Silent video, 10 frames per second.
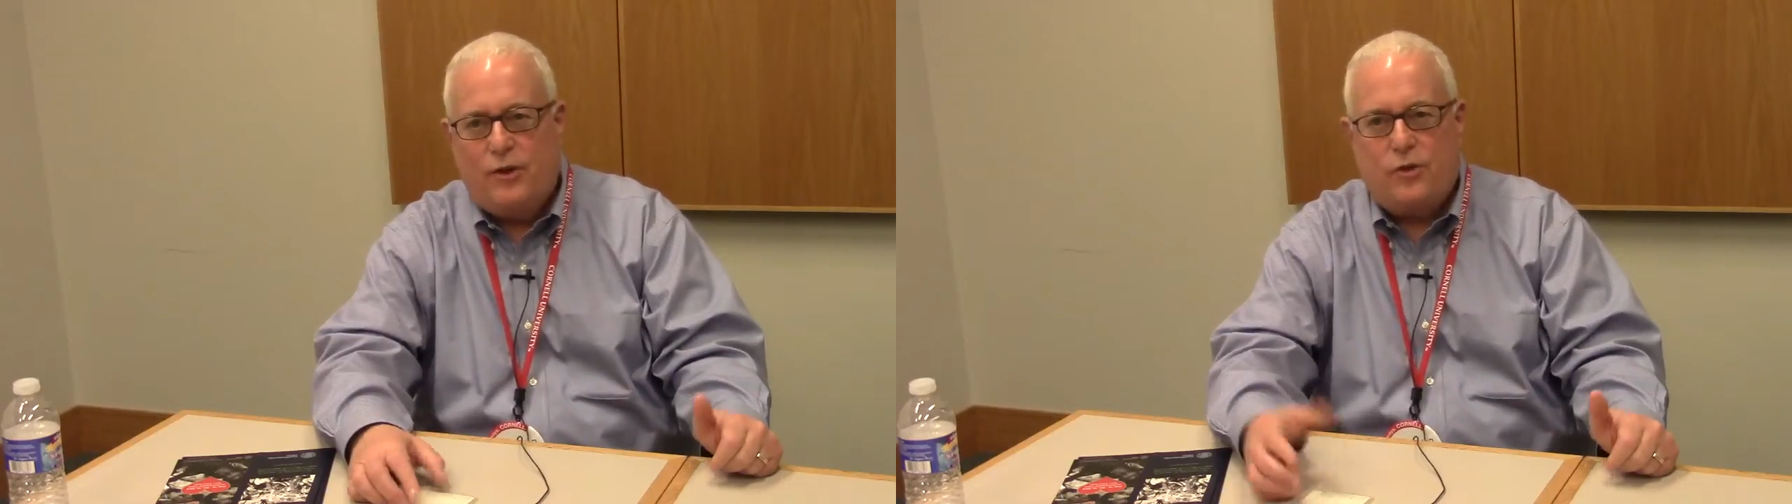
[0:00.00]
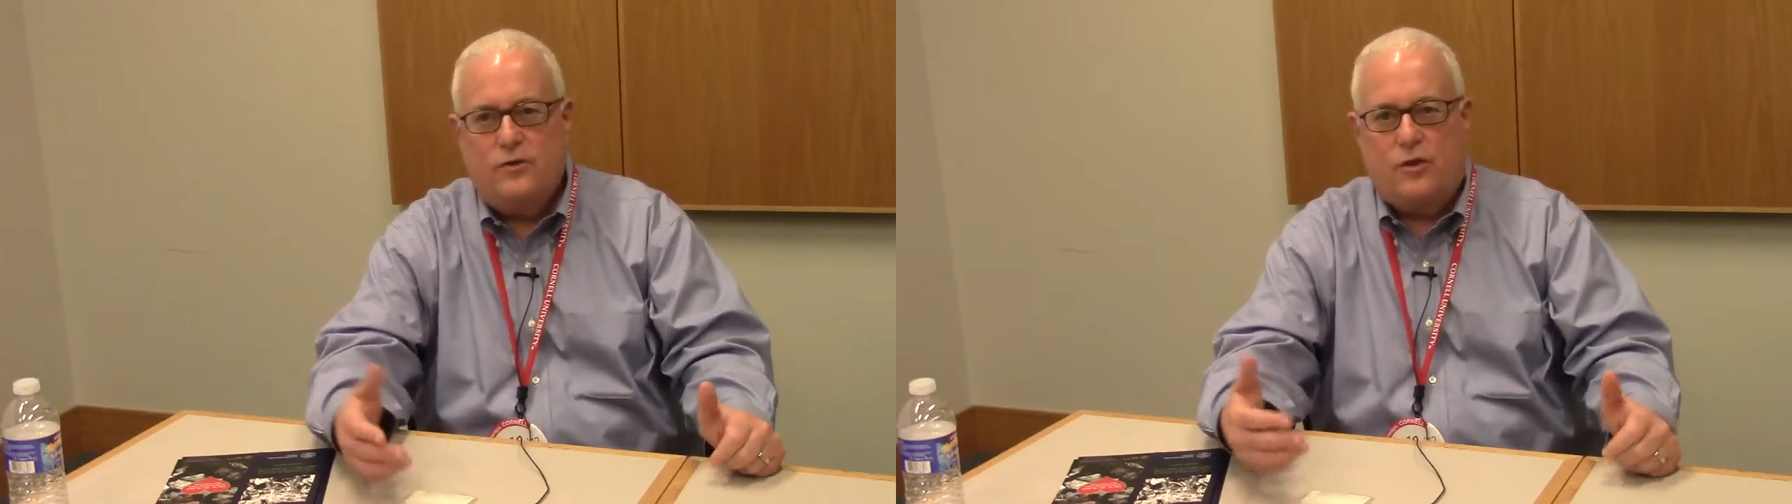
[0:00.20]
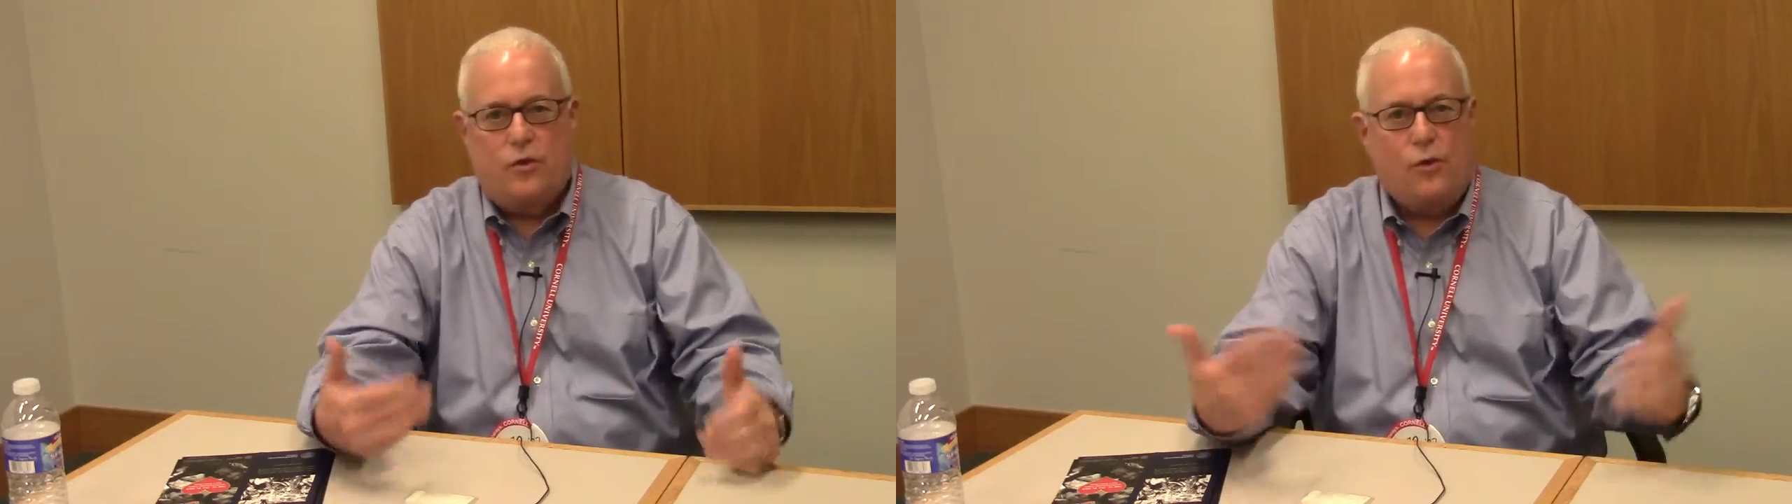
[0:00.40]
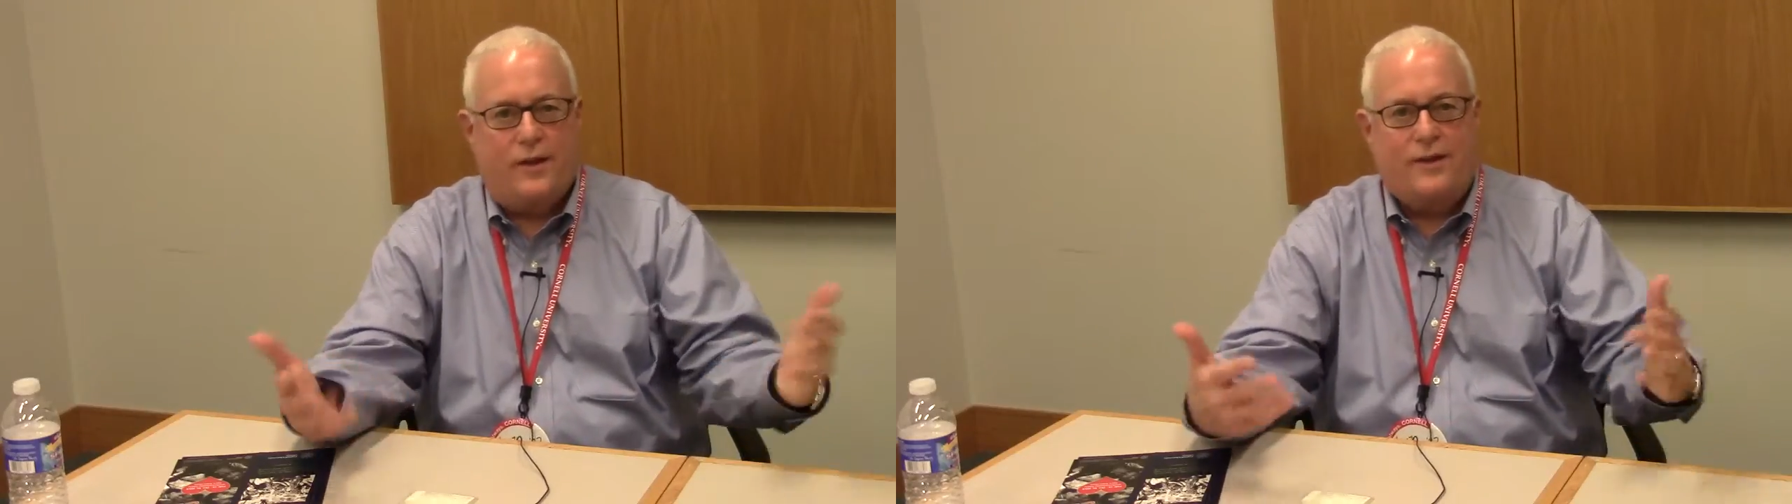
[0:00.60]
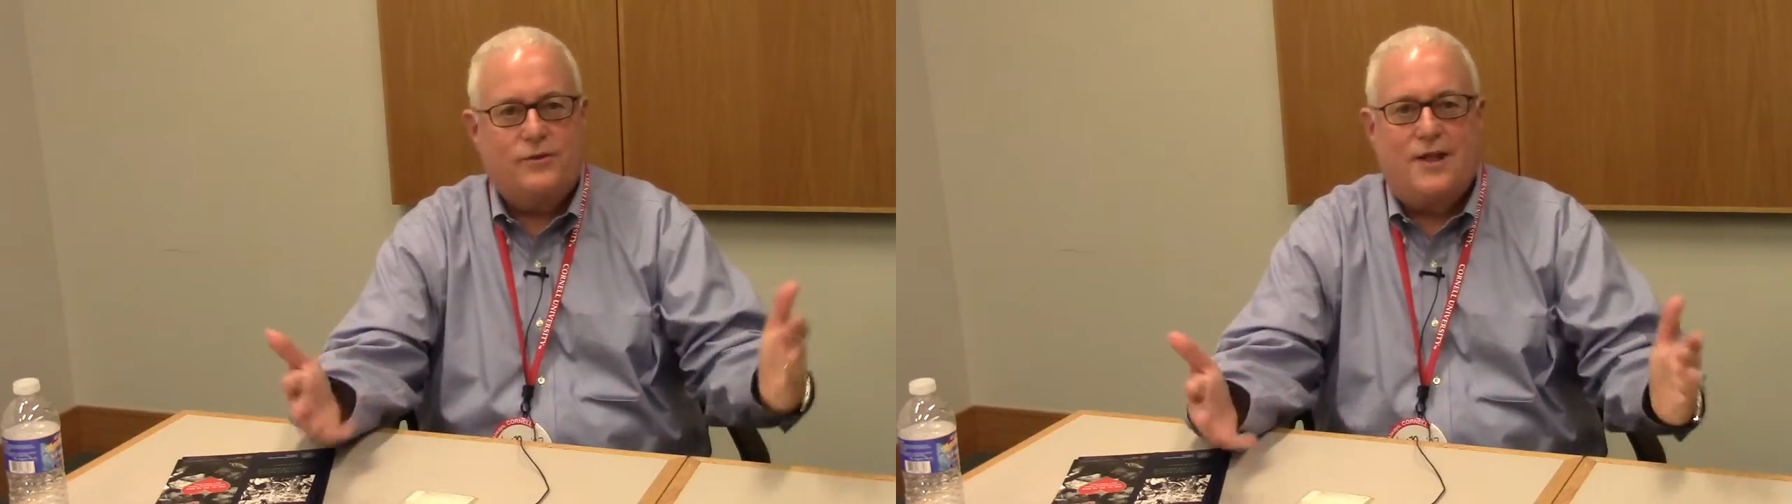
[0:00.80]

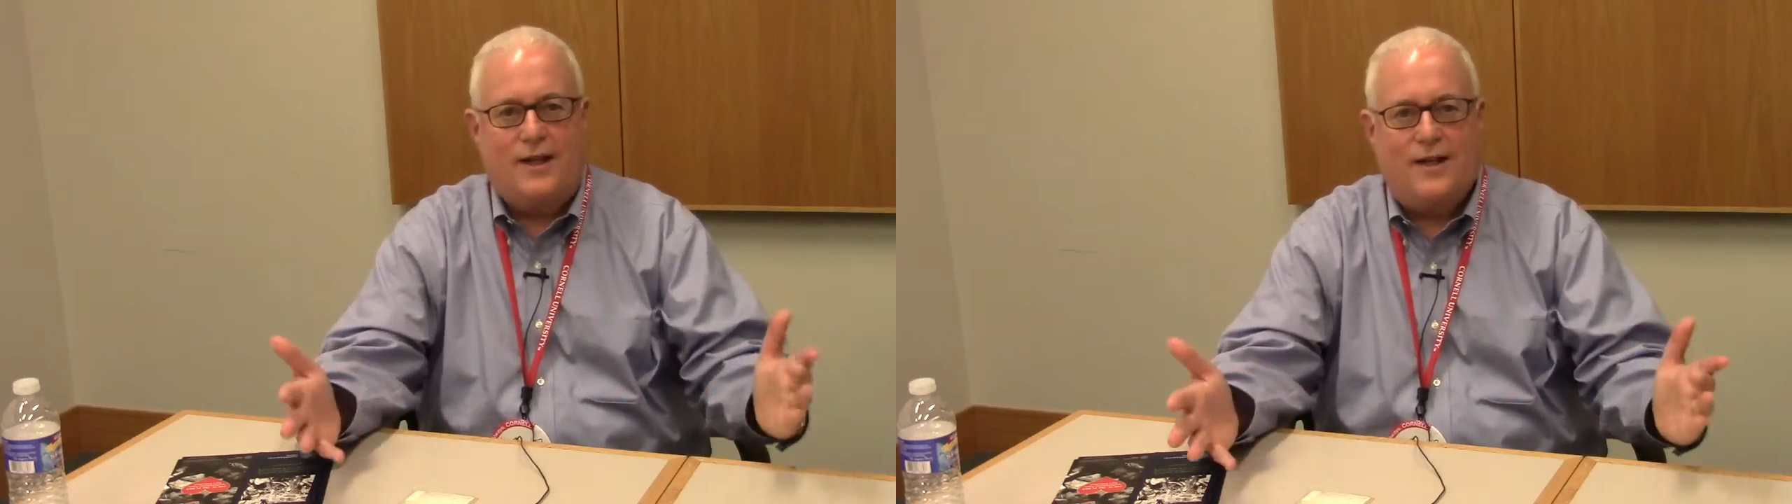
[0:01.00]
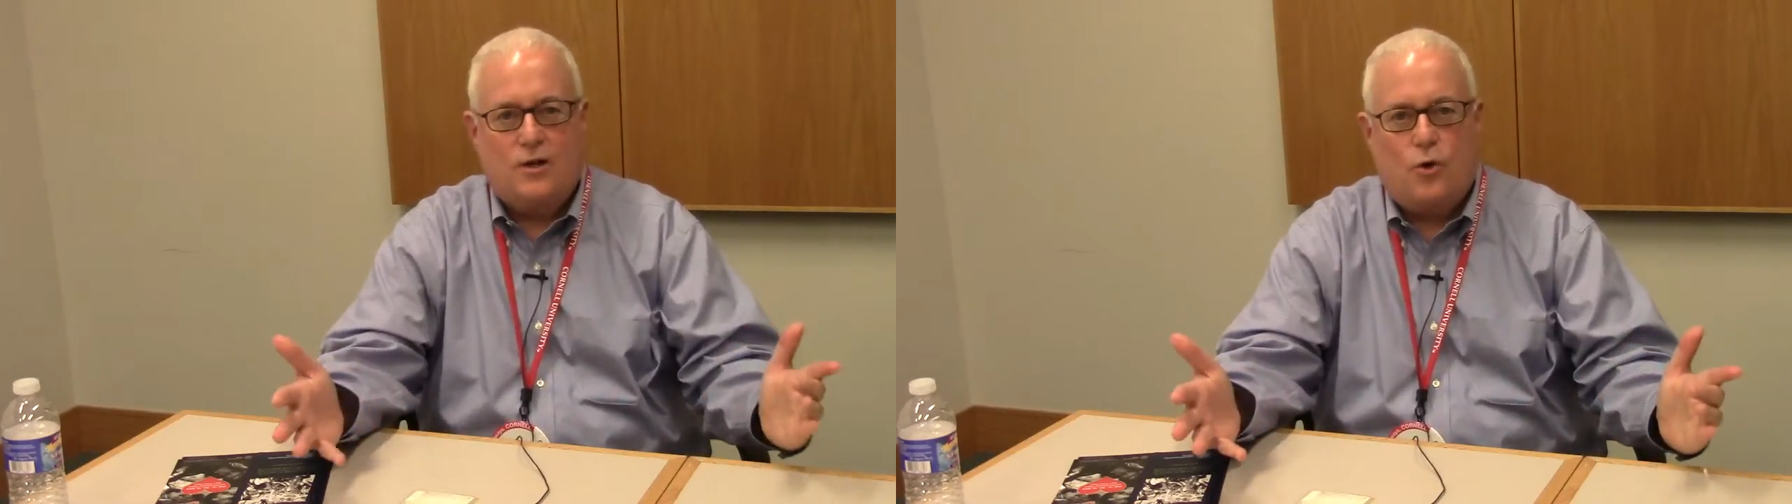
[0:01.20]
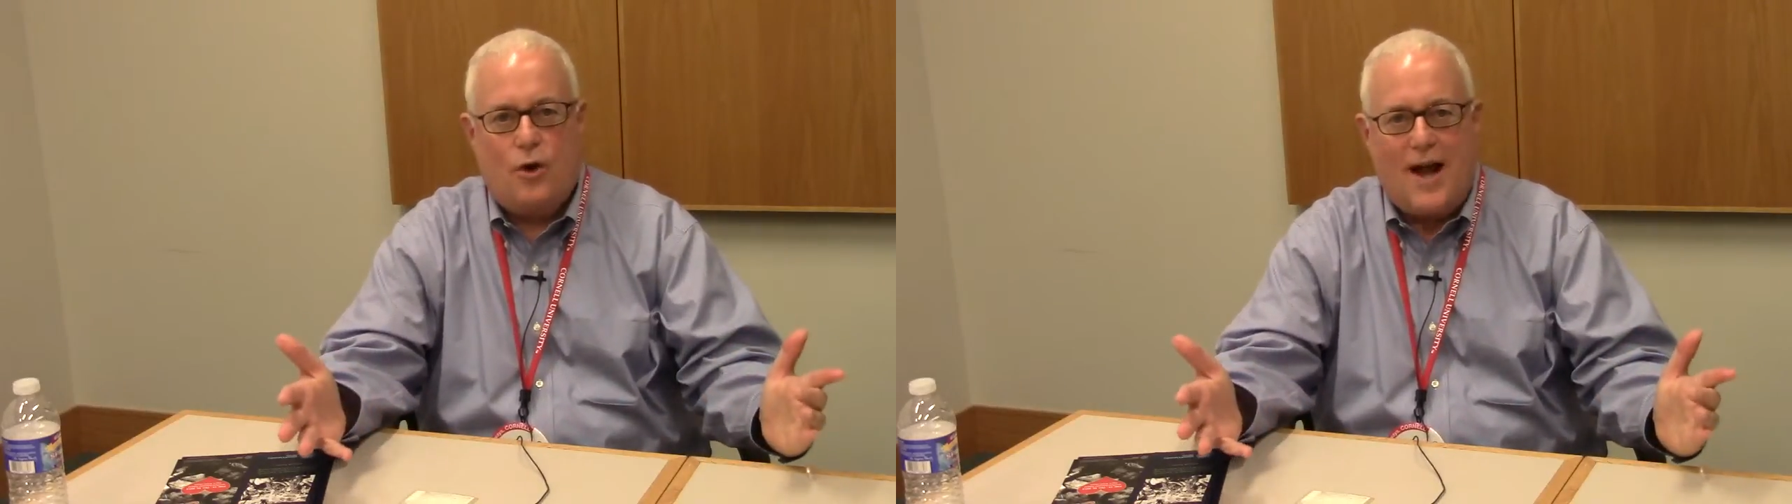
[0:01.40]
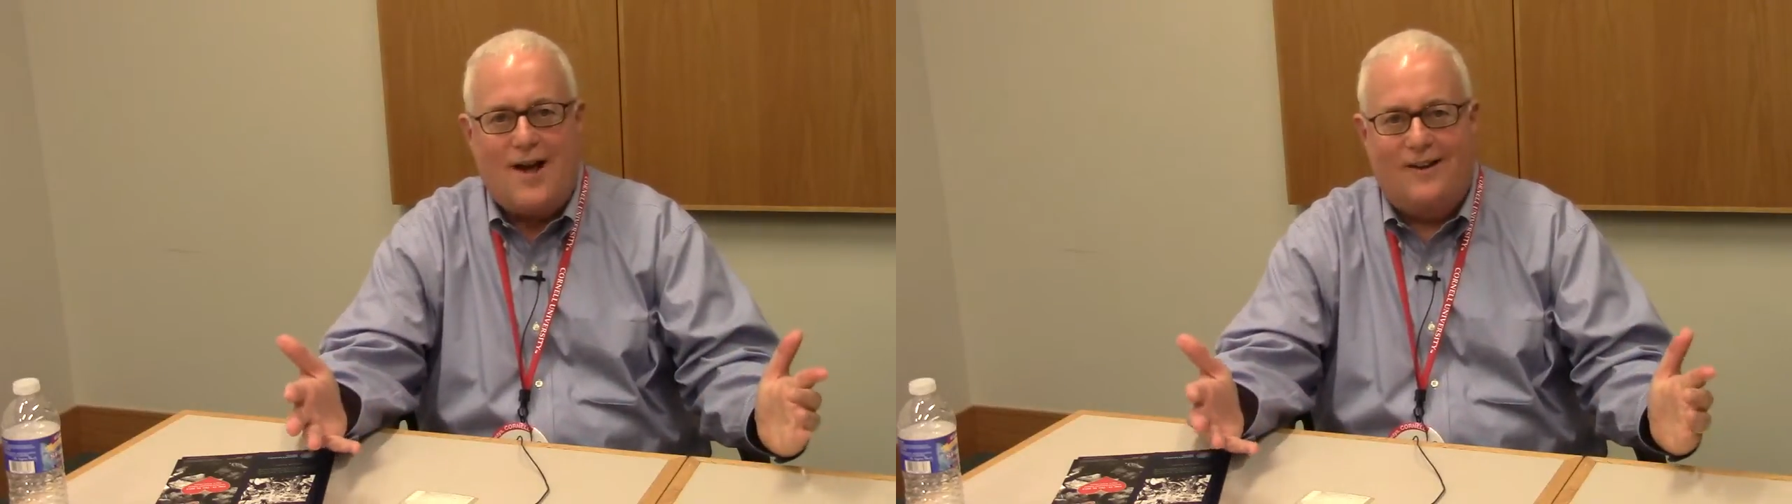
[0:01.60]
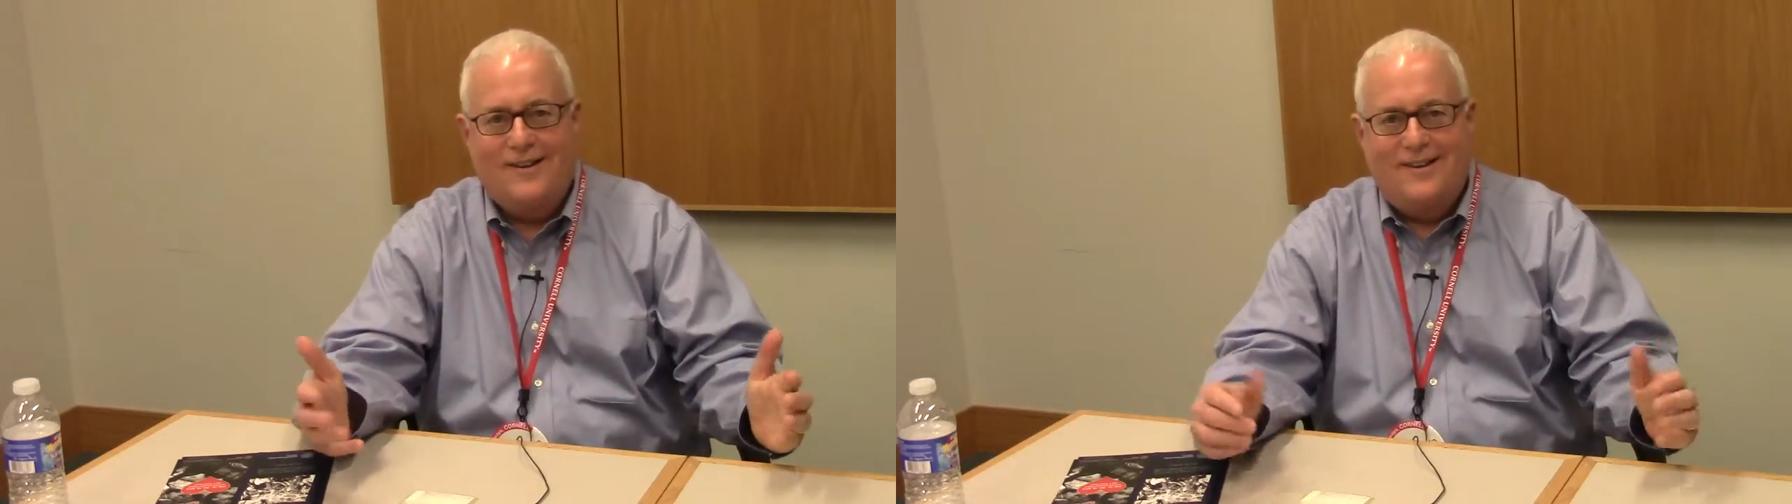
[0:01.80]
thought there was anything at
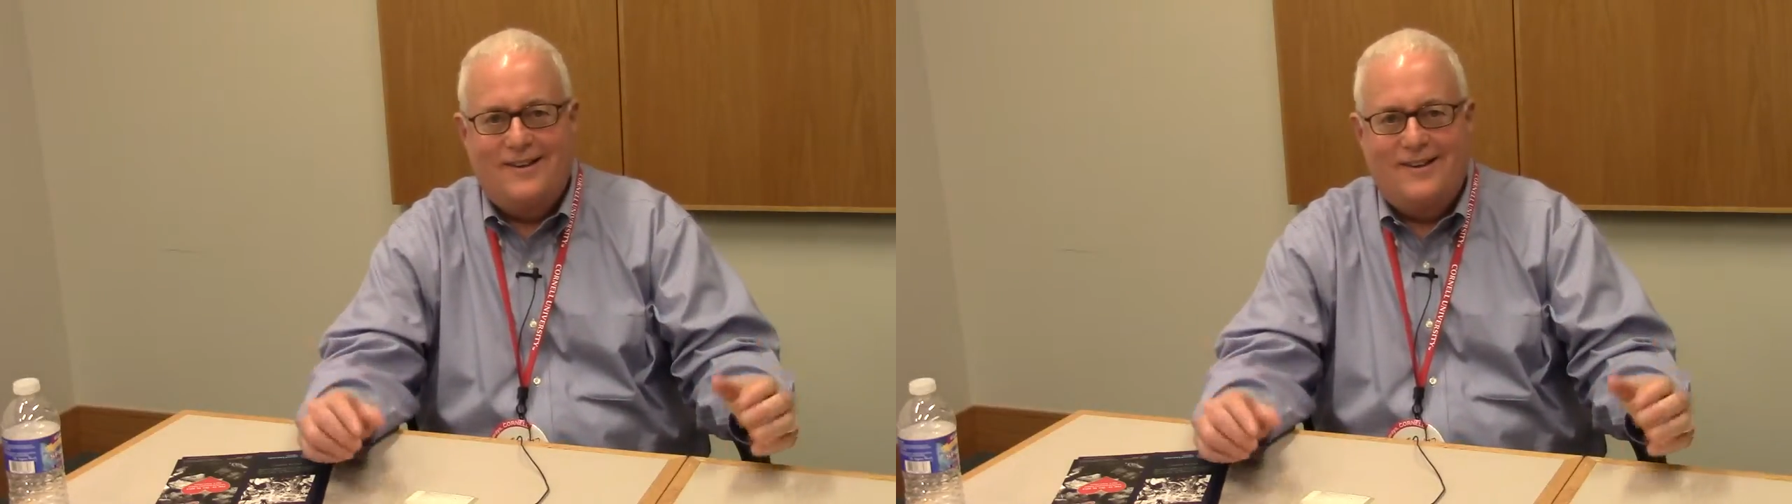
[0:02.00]
Cornell.